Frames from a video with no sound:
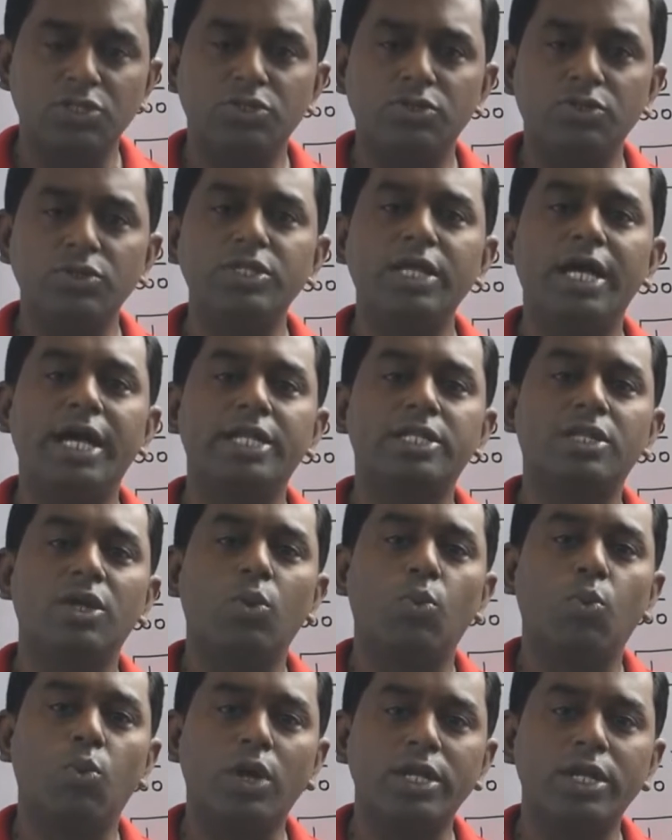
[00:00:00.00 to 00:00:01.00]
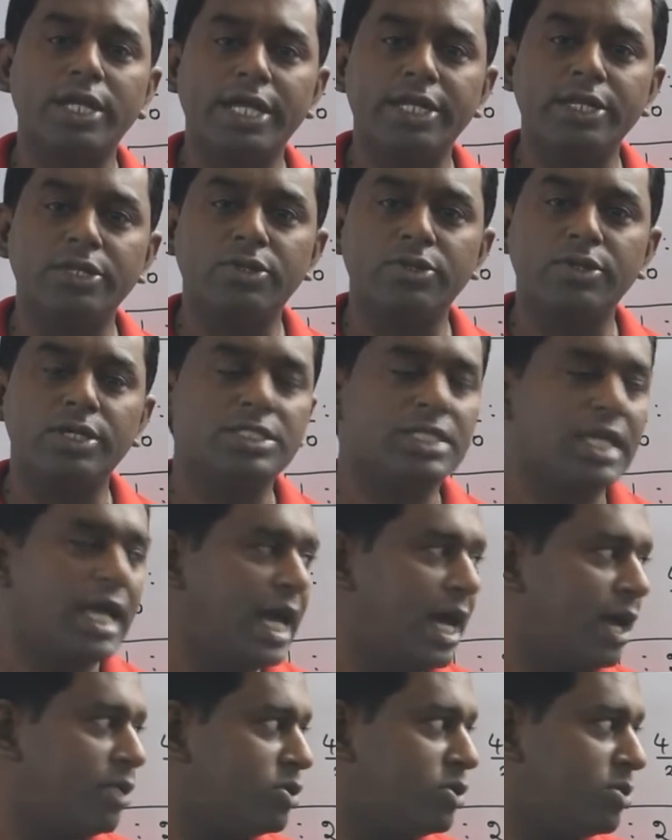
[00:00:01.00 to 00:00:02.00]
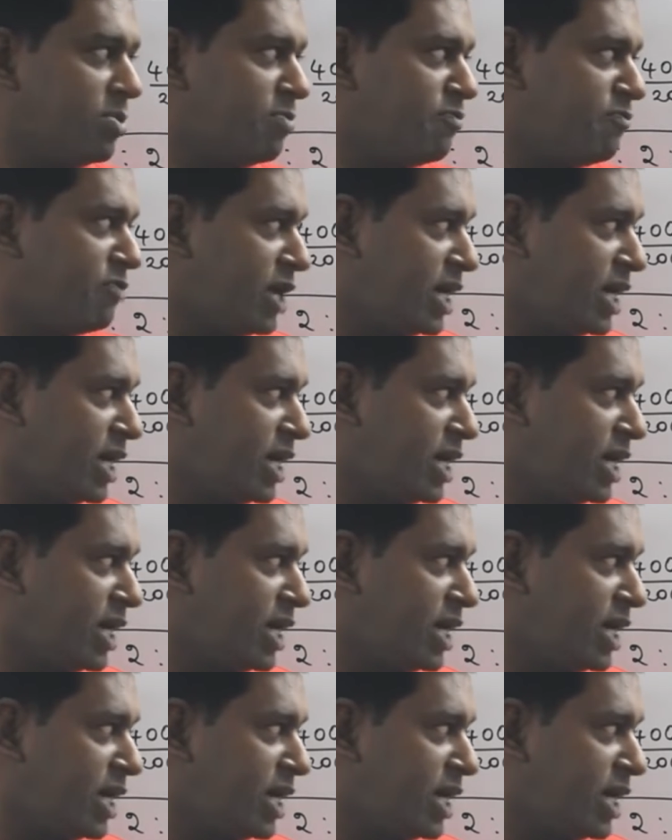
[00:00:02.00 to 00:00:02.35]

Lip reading: To do that, what I need to do is I have to